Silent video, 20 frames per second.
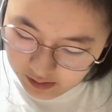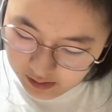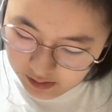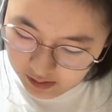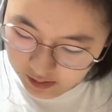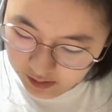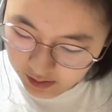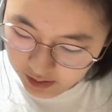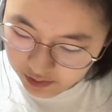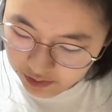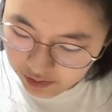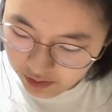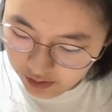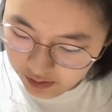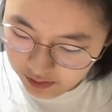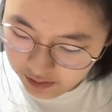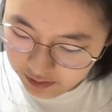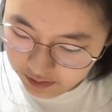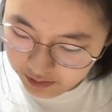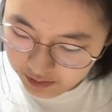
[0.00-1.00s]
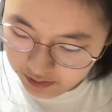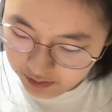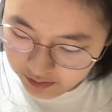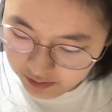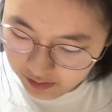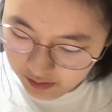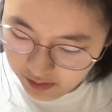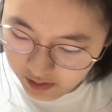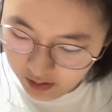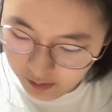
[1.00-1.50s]
electrons
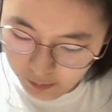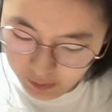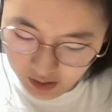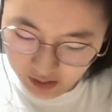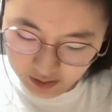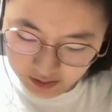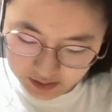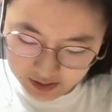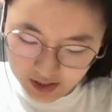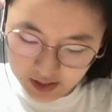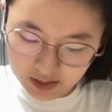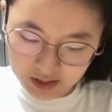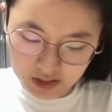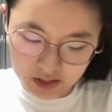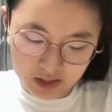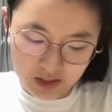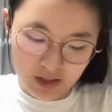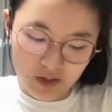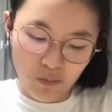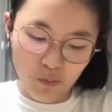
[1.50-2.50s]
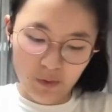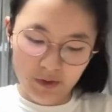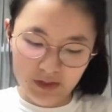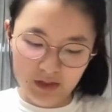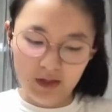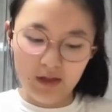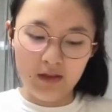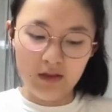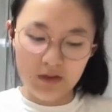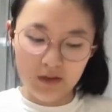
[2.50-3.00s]
that may exist
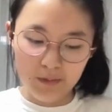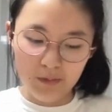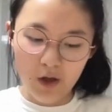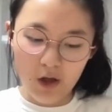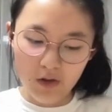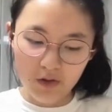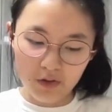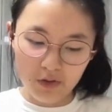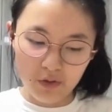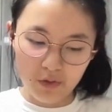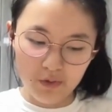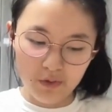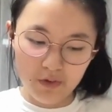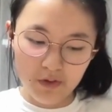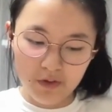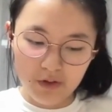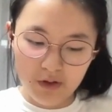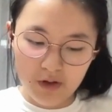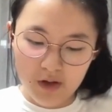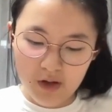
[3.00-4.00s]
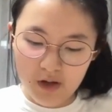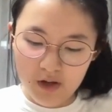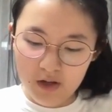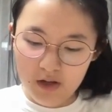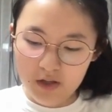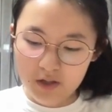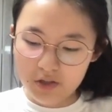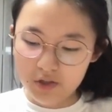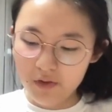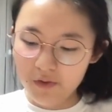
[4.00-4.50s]
within the molecule.
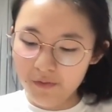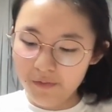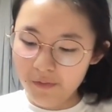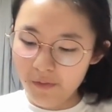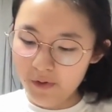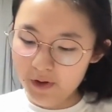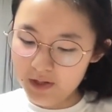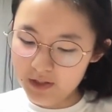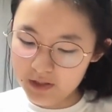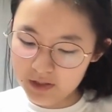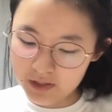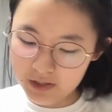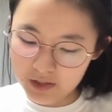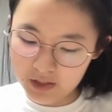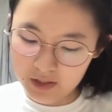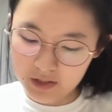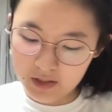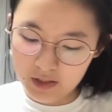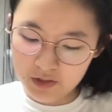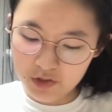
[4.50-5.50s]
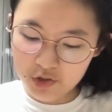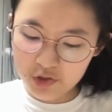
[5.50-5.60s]
So, for instance, let's